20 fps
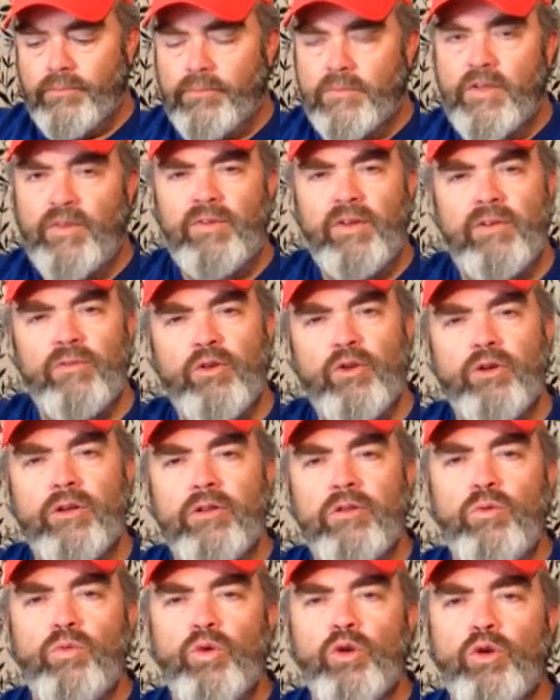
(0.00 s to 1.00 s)
Have you ever heard
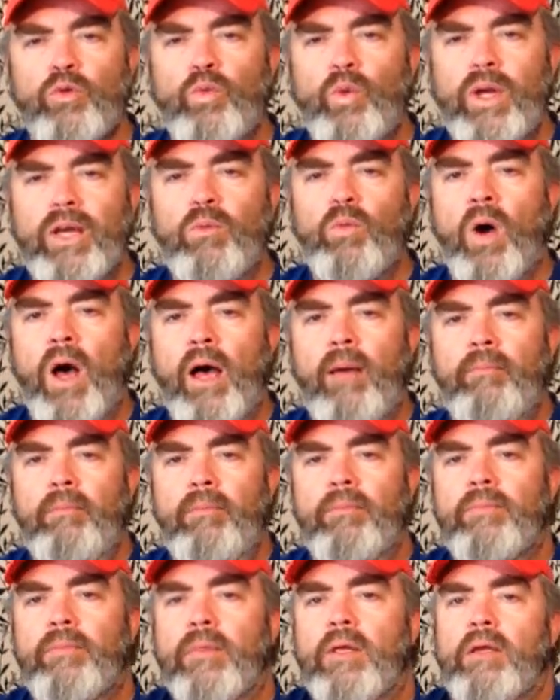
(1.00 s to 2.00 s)
of the word wigwam?
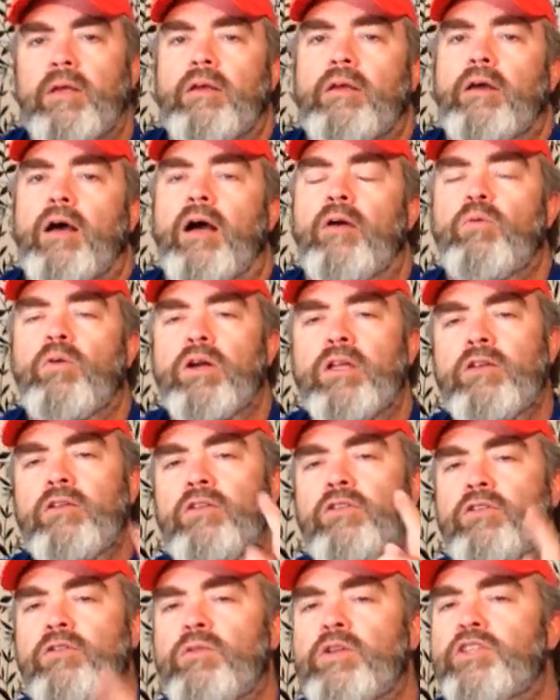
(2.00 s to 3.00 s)
I want you
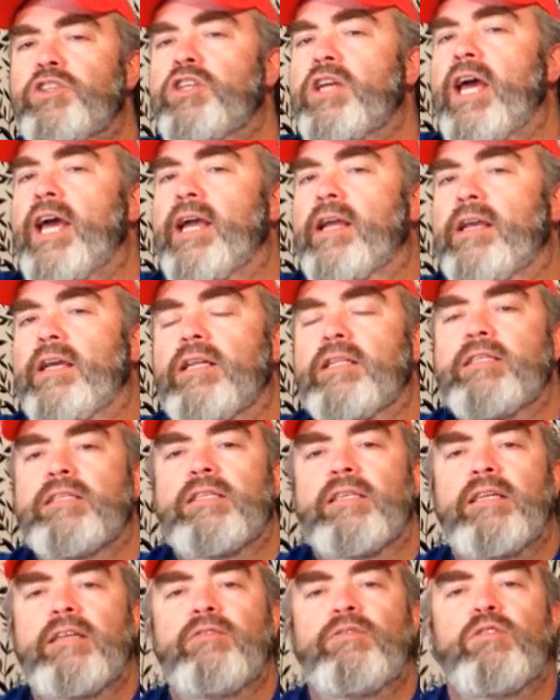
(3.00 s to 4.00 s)
to do a check and
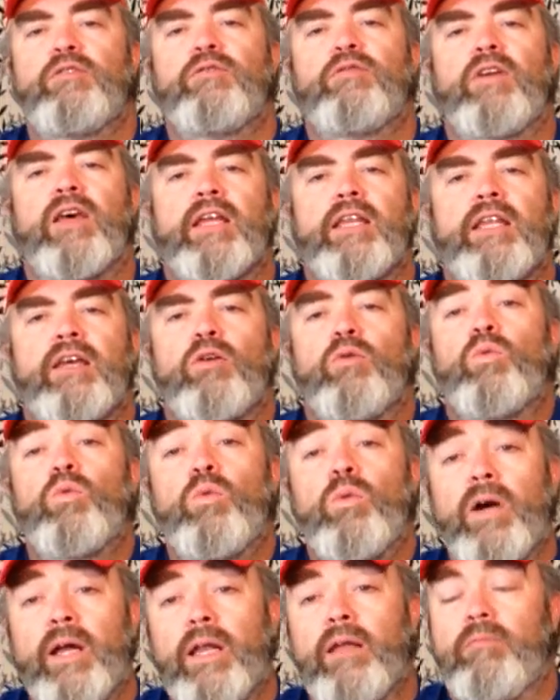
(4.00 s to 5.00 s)
see if you find out
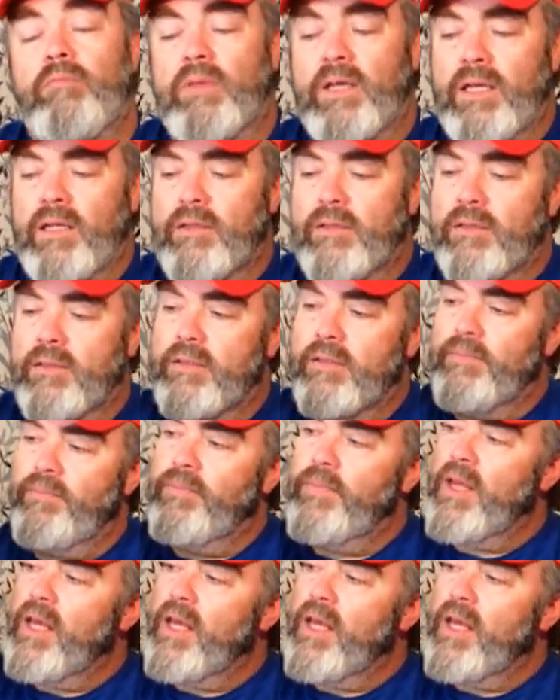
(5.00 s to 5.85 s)
what it means.